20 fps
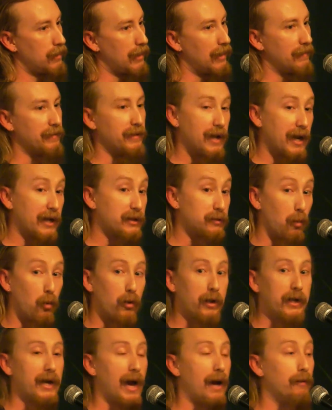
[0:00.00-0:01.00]
And the next
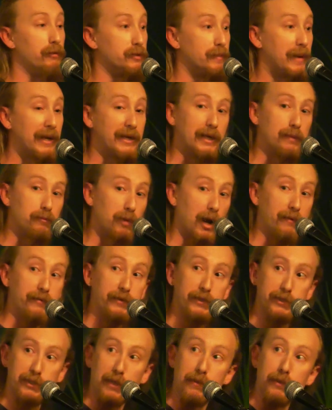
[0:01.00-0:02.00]
morning, I was making
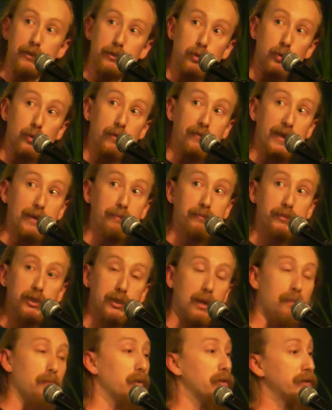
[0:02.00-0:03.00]
breakfast, and the two of them
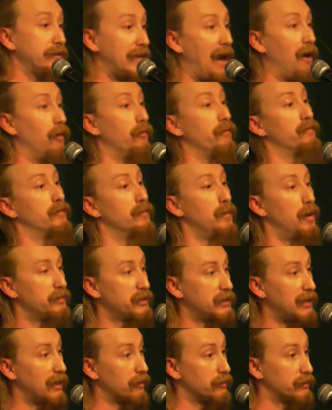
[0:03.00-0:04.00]
stumbled down from
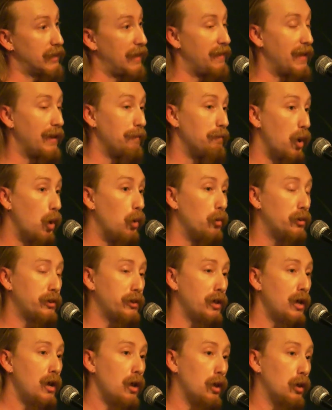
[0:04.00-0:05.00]
upstairs, and they both
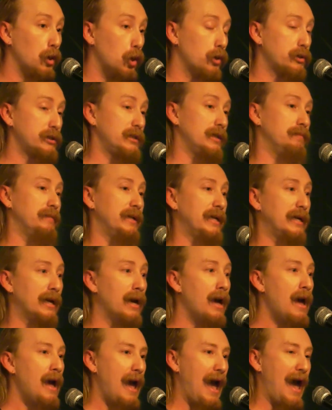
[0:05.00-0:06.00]
looked at me,
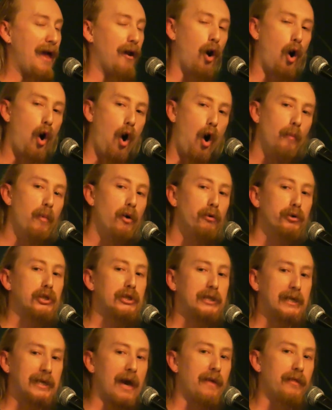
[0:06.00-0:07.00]
and almost
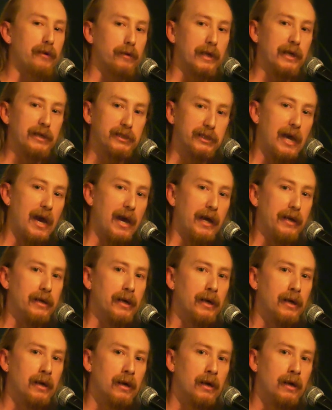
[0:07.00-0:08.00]
together they said,
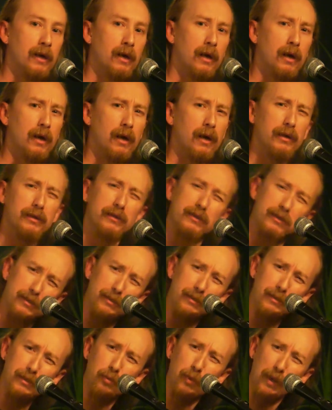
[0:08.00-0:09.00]

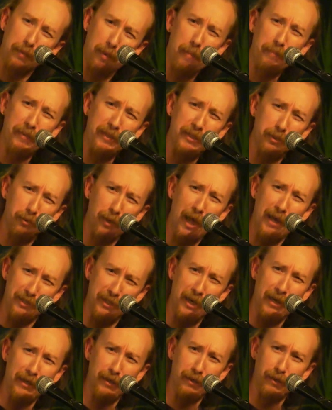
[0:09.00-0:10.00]
Did we bump into you last
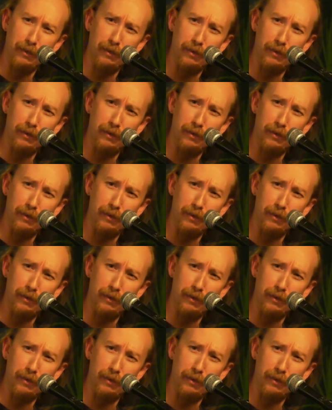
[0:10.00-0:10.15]
night?